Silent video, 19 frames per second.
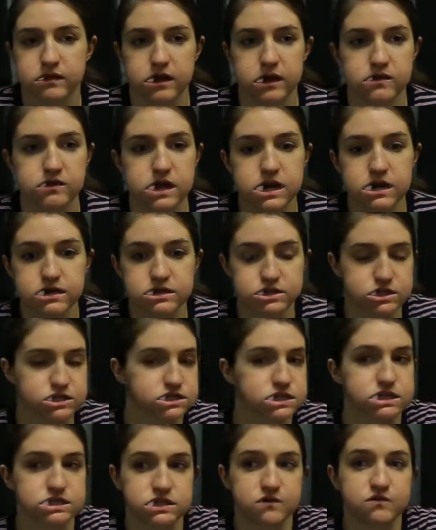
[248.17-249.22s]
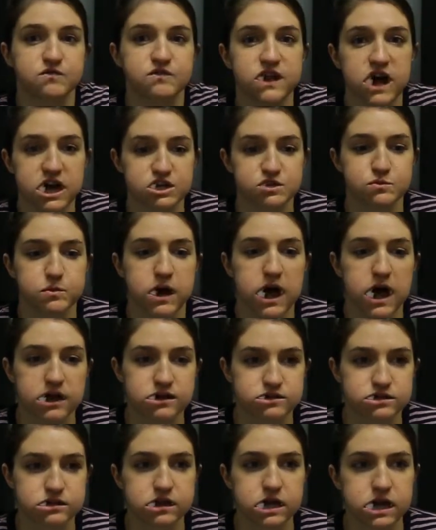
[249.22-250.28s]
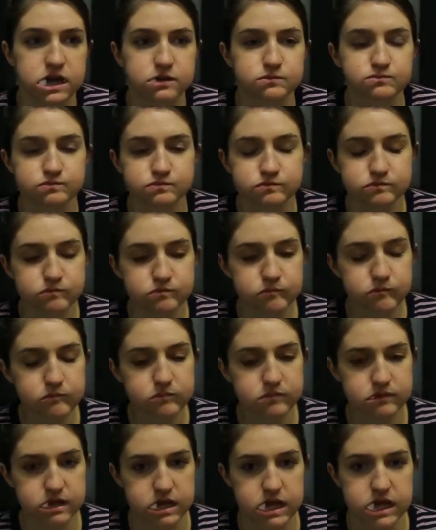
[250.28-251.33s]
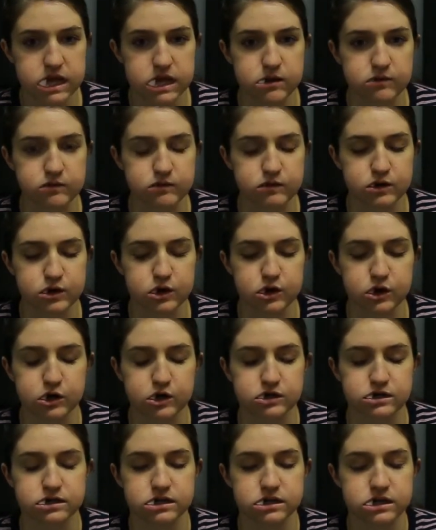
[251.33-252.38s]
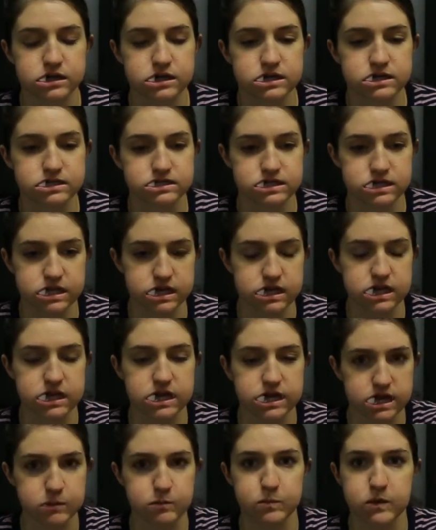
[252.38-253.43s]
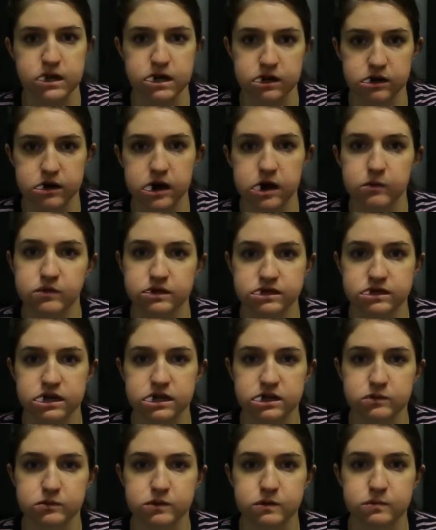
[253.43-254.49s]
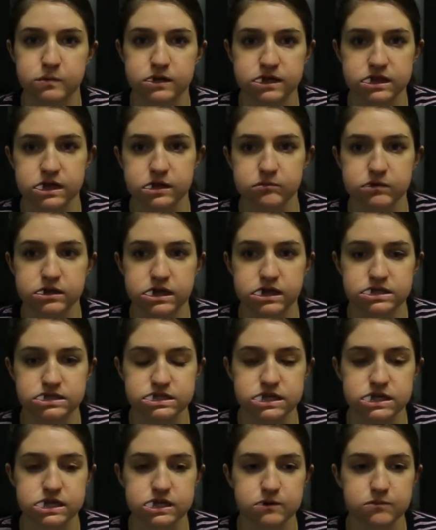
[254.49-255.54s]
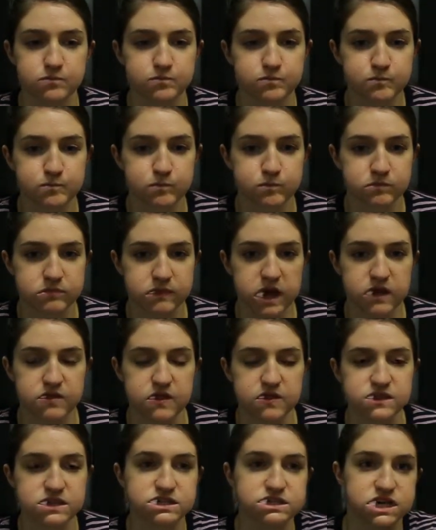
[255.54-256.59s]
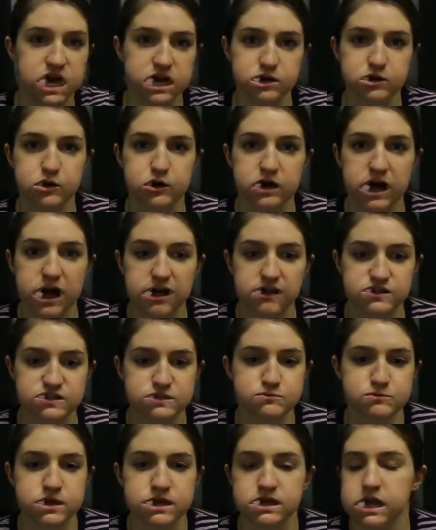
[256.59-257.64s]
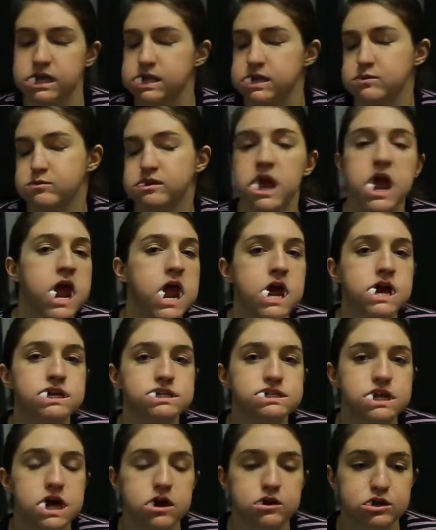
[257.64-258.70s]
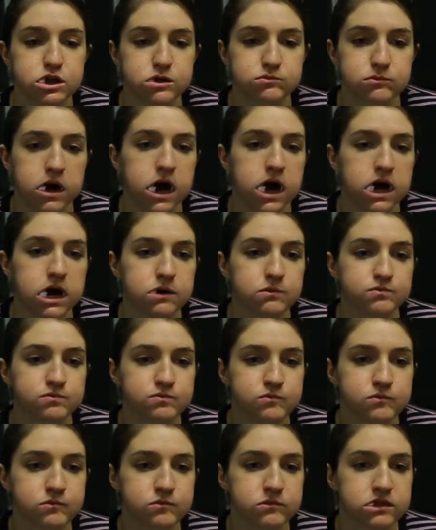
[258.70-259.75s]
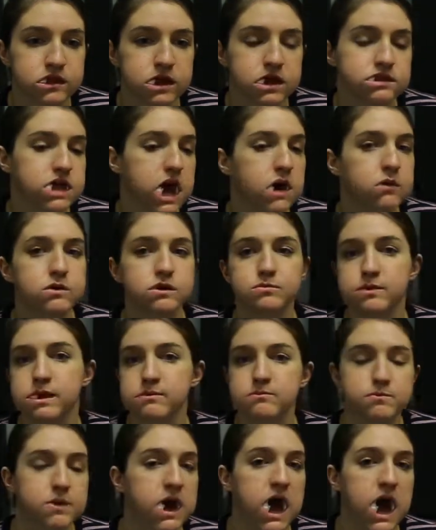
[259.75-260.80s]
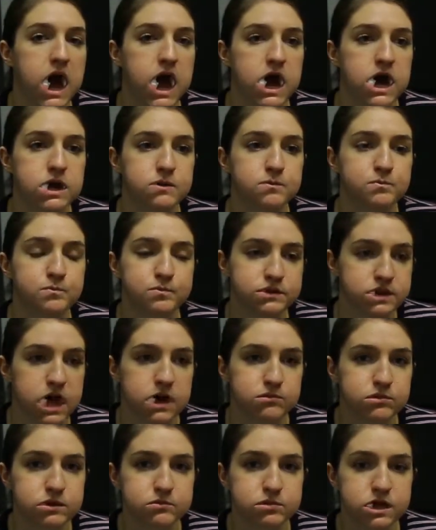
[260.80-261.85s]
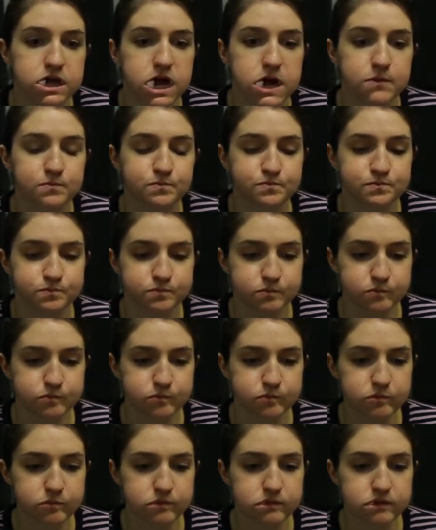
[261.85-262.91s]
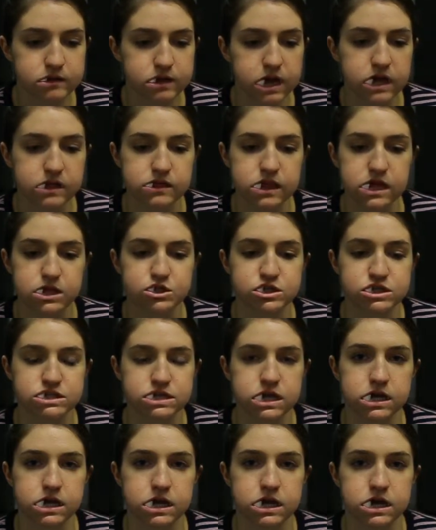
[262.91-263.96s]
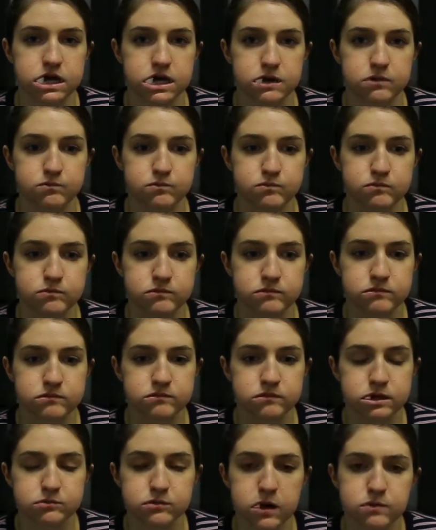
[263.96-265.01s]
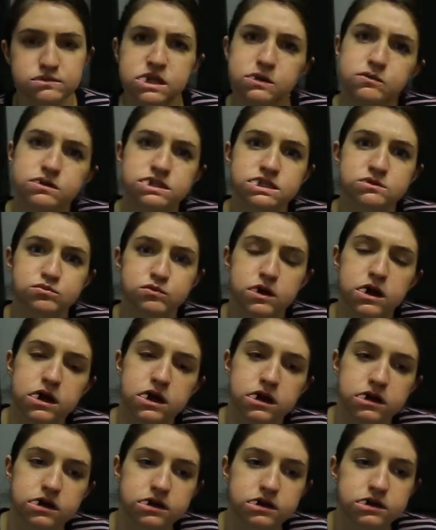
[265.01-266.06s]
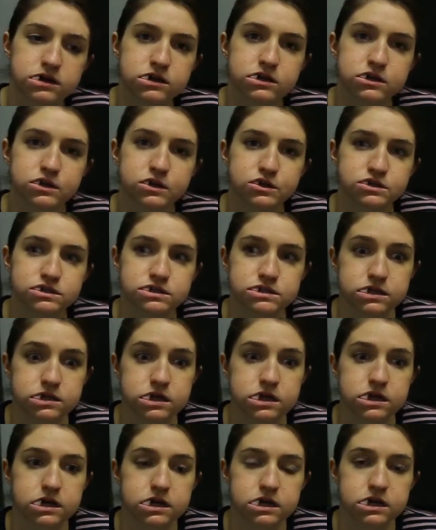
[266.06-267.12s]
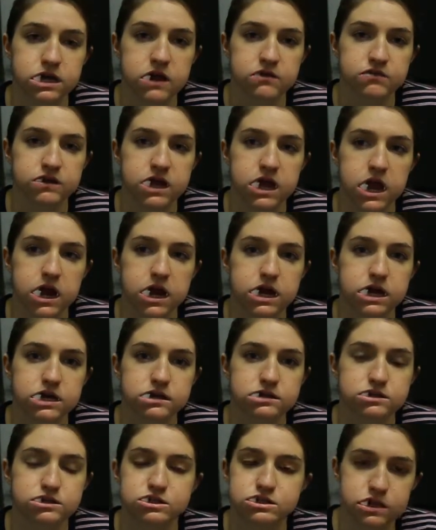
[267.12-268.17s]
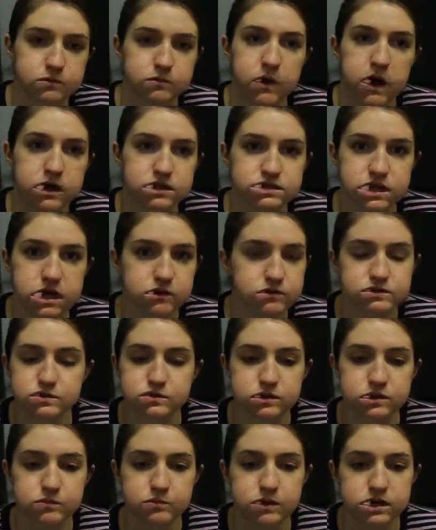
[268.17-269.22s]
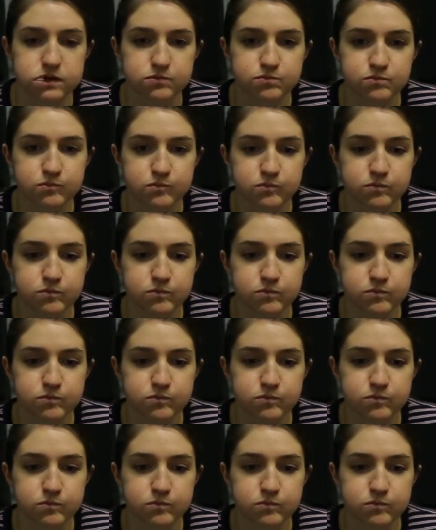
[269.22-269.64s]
And then it's a flashback to like her seeing him in a car with another woman and them kissing, and the dead girl Allison being like, you can't tell your mom, that would be bad, blah blah blah. And then she's like, her mom's like, what's wrong? She's like, can I have a carrot? And she like walks out. It's really weird.